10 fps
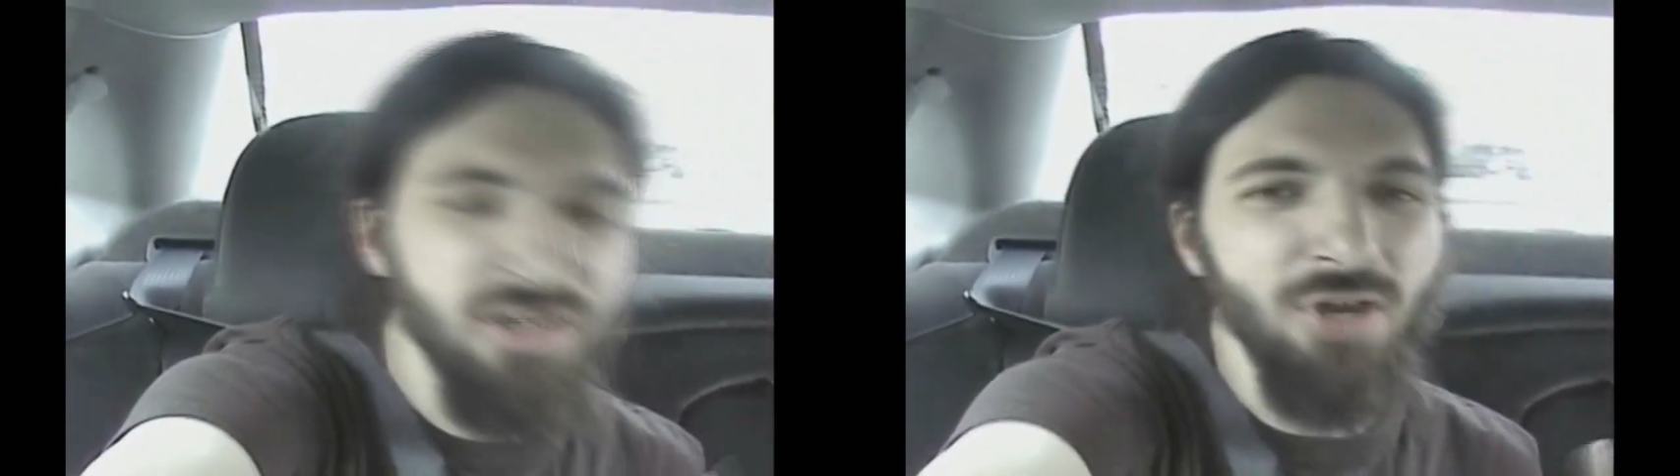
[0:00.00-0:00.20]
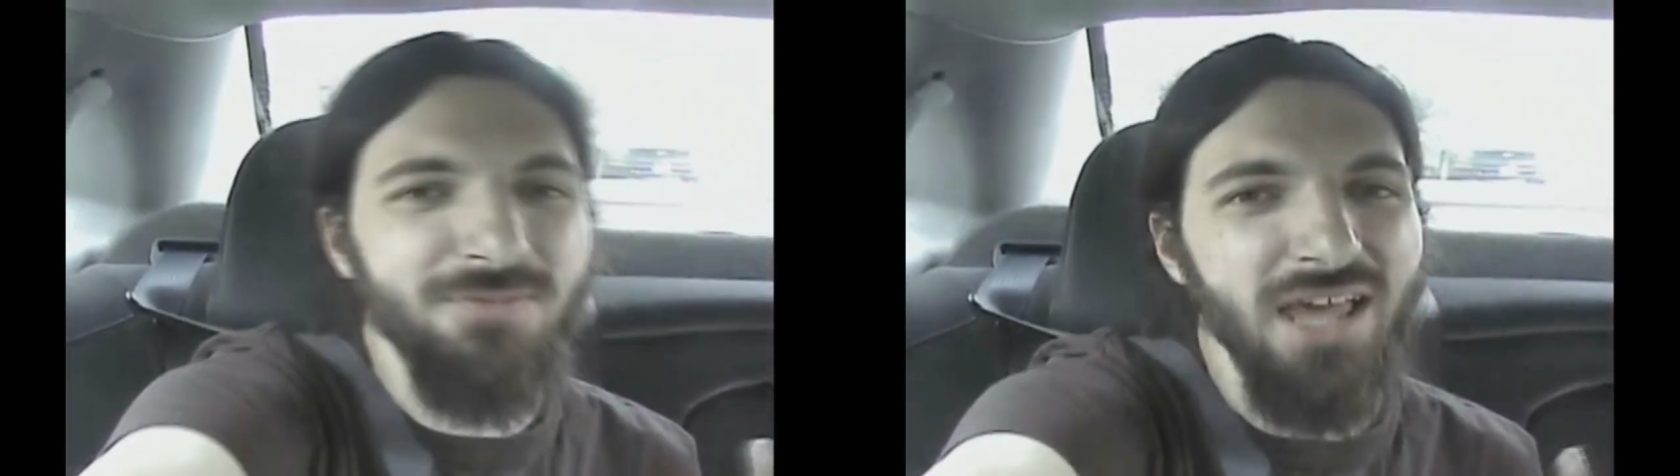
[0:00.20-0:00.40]

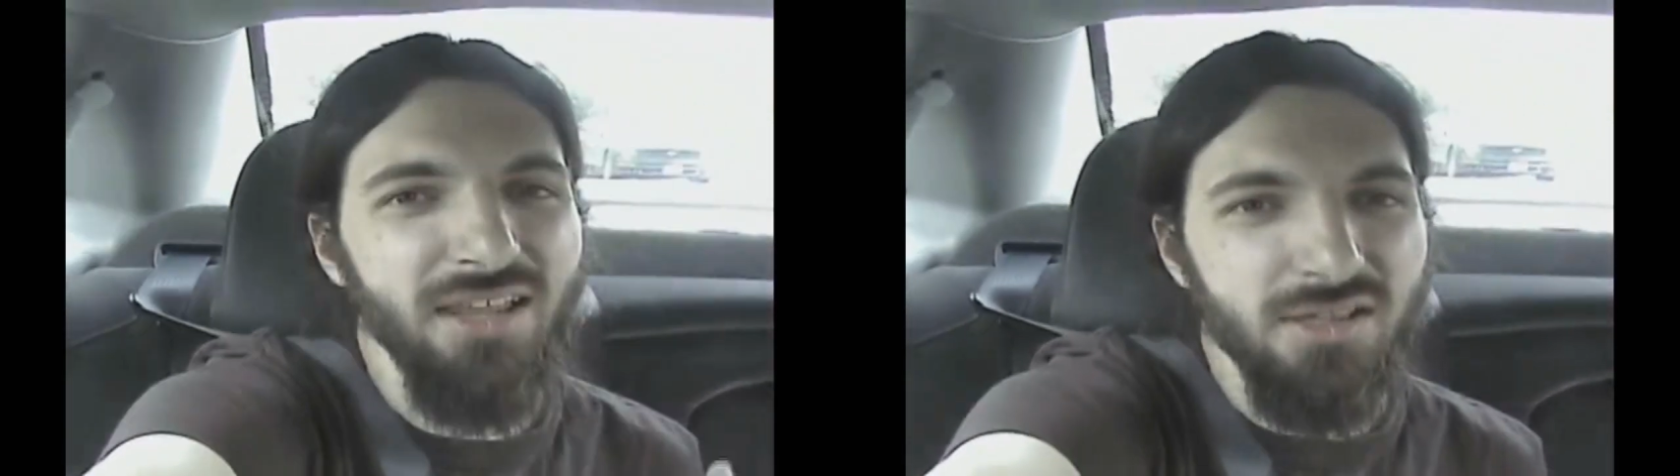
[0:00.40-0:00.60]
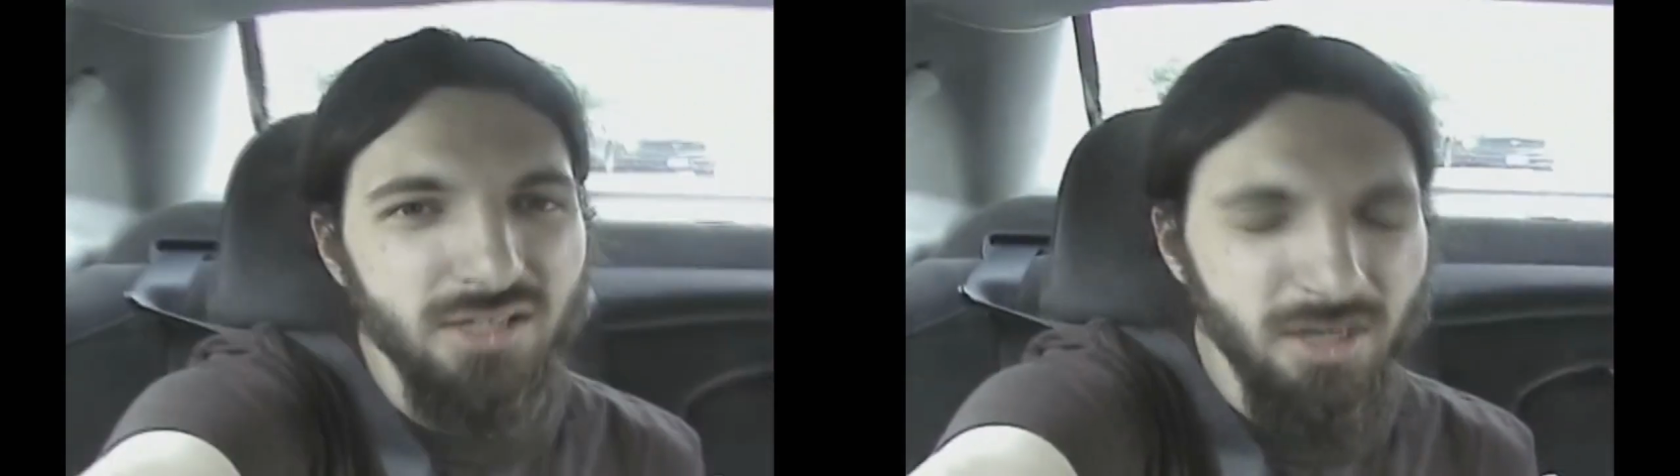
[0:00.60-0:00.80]
groups I
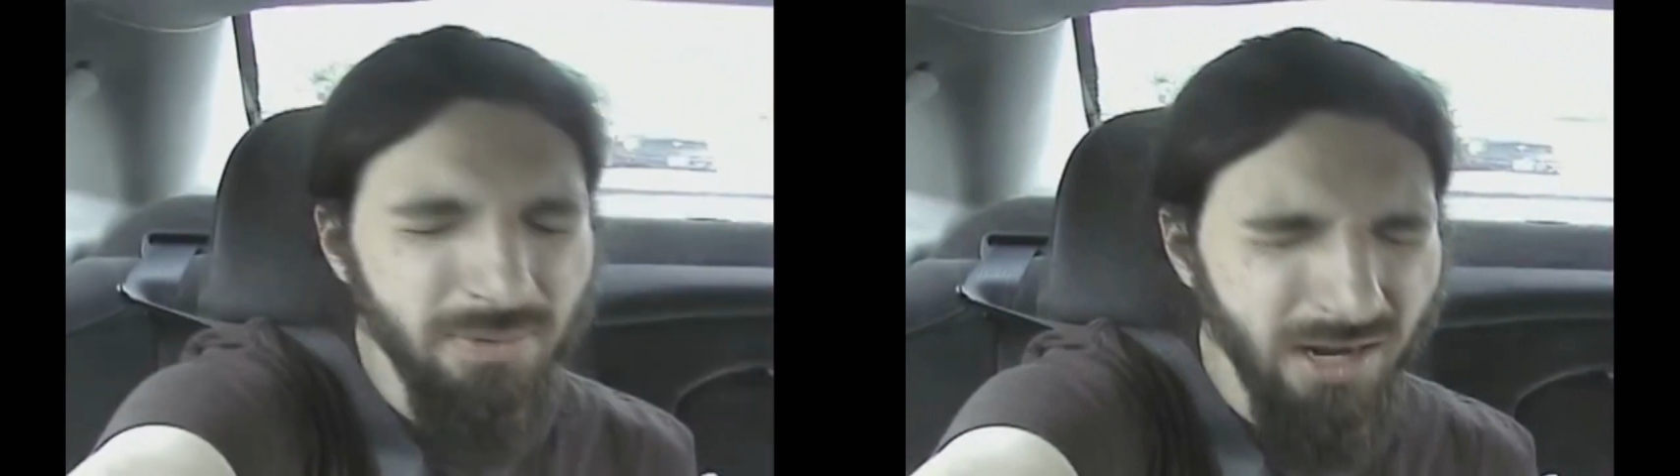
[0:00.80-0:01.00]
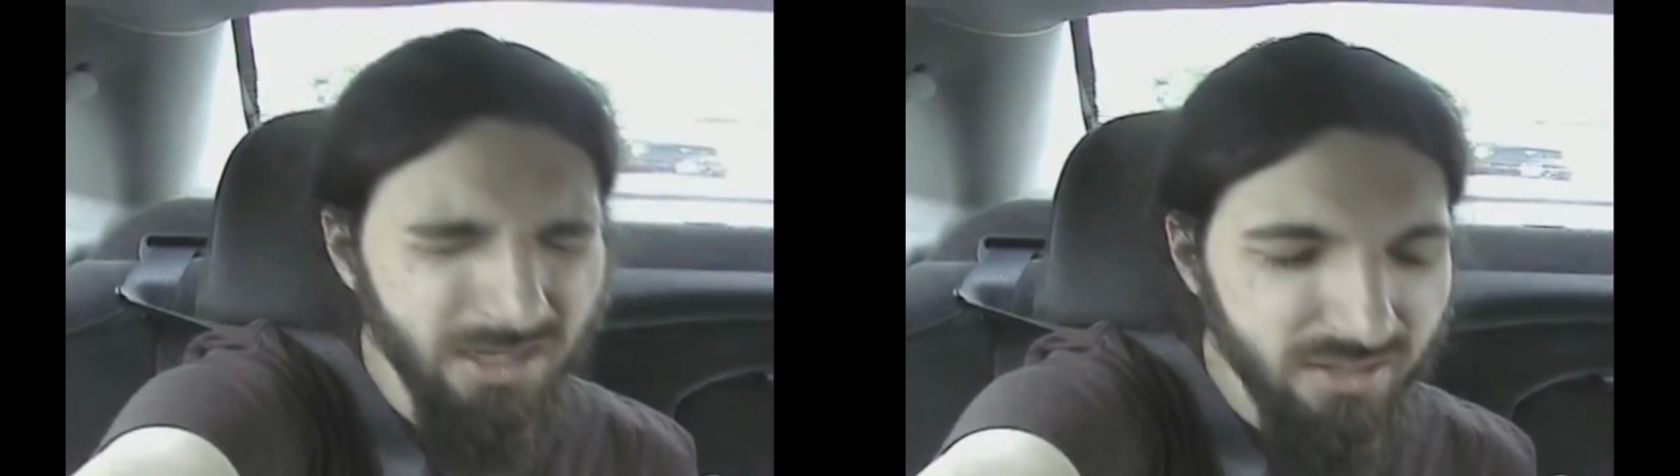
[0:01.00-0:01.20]
listed are
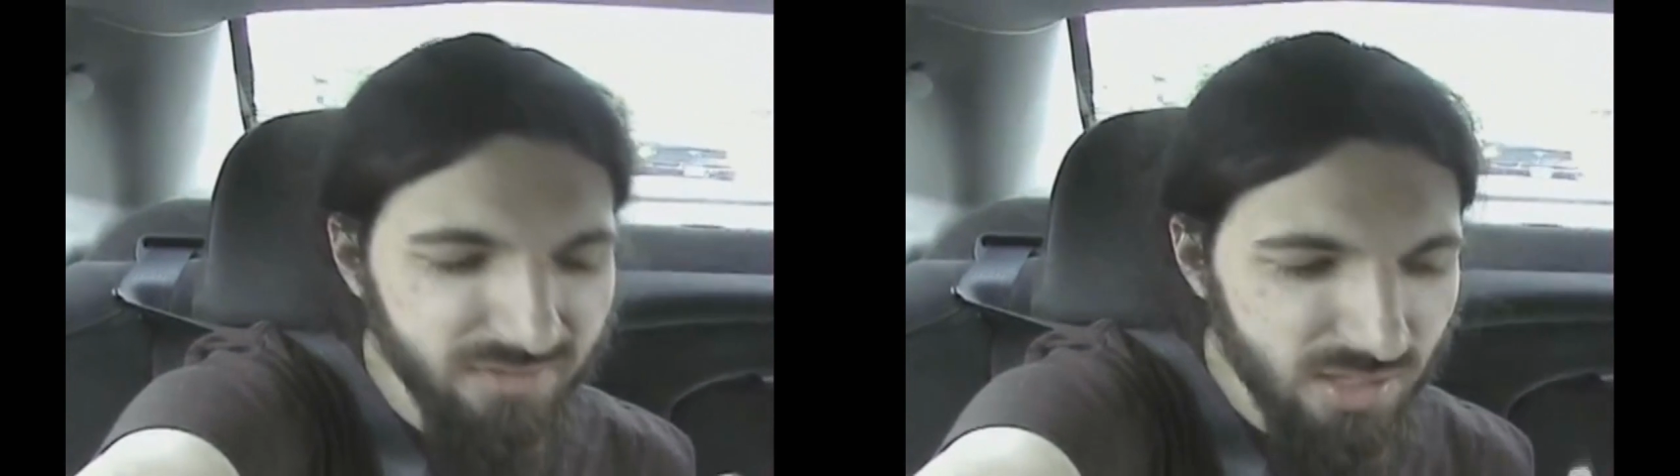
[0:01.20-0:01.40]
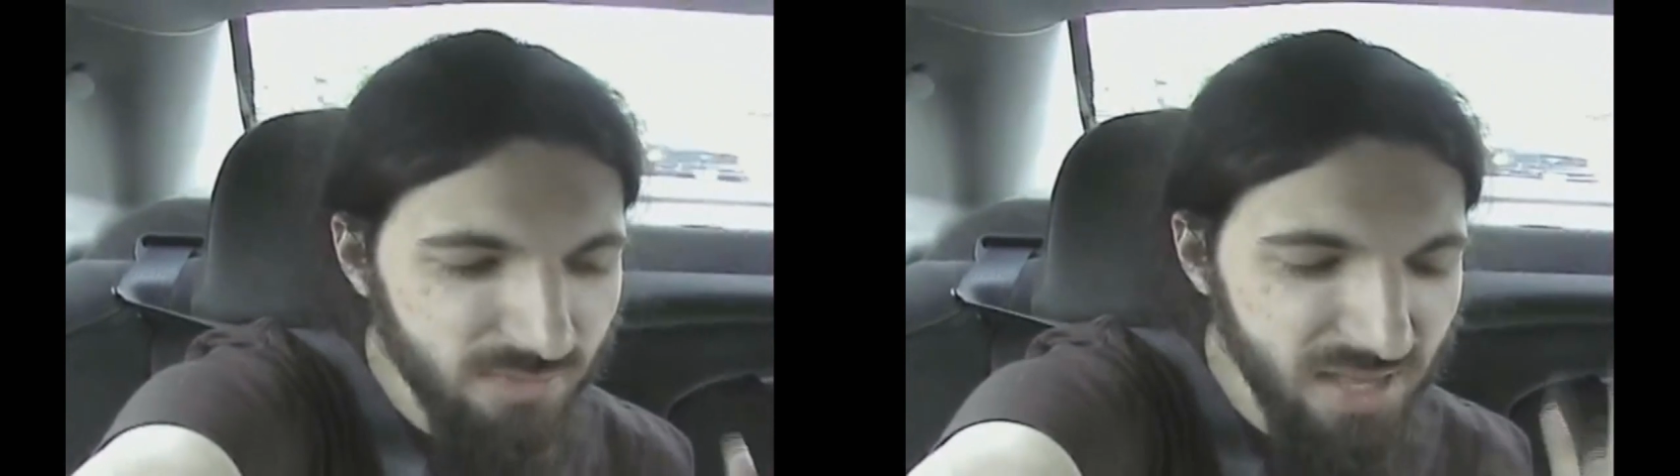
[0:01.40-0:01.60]
part of
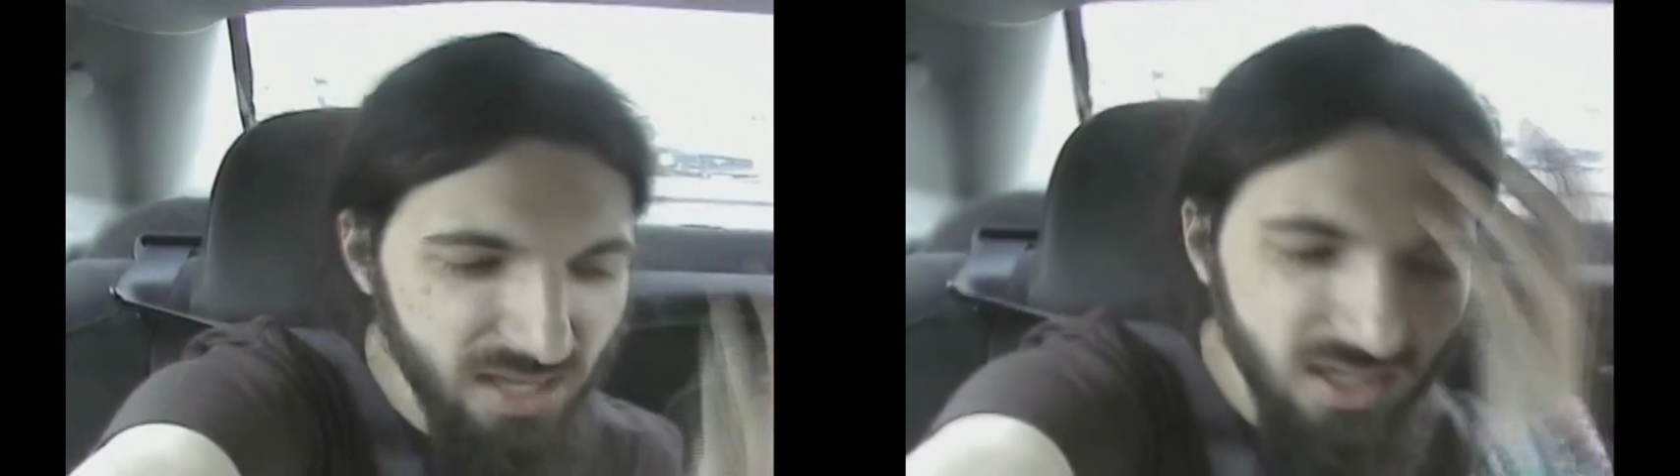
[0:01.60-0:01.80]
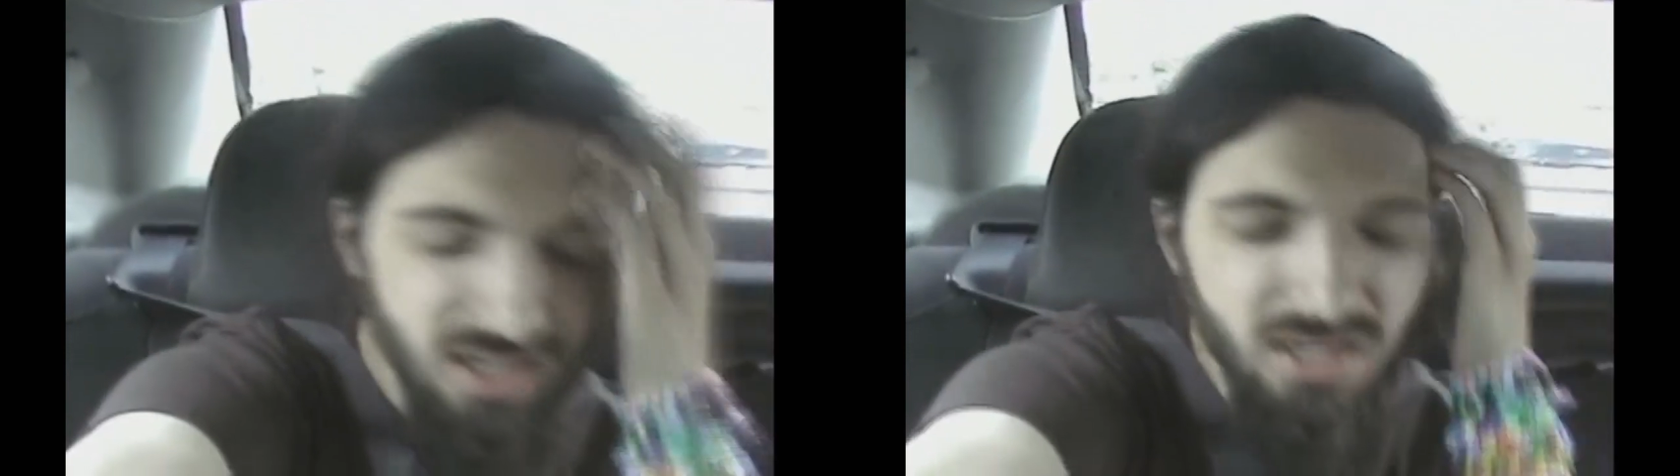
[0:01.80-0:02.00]
this
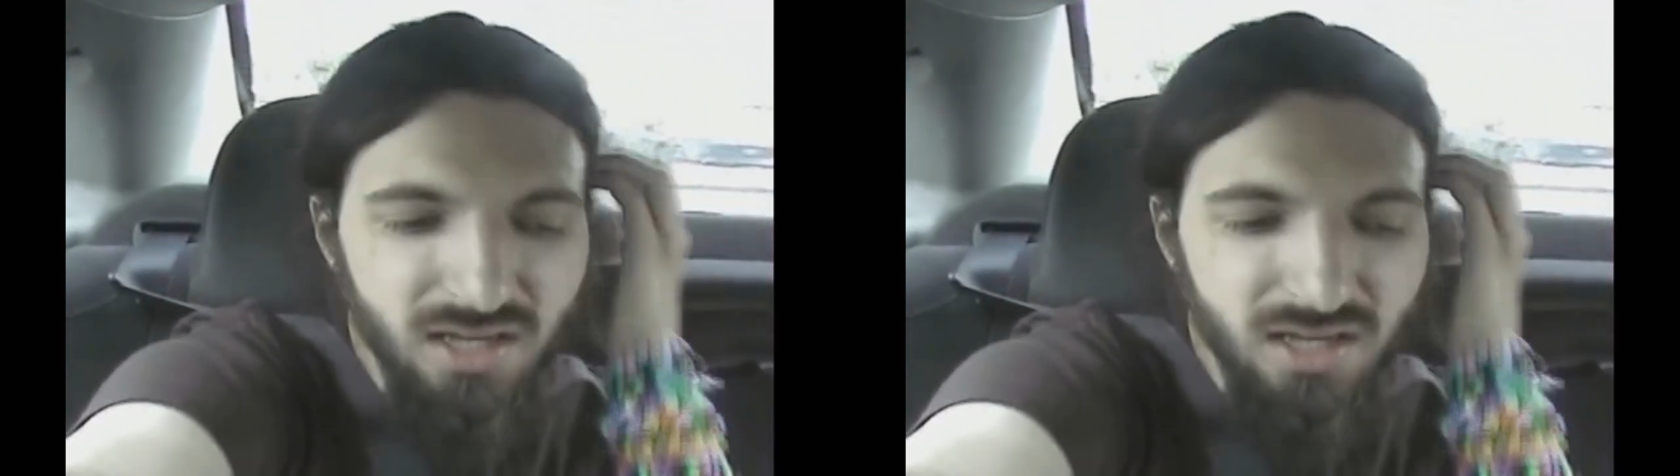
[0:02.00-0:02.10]
big